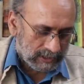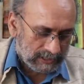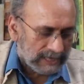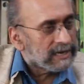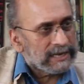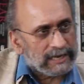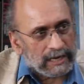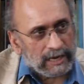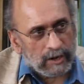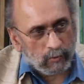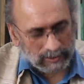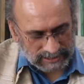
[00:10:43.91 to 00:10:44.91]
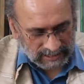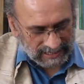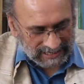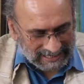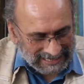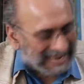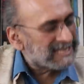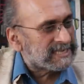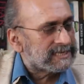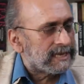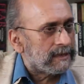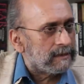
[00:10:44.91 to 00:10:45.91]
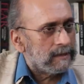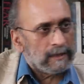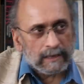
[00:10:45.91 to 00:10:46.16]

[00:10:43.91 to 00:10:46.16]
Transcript: that here was a classic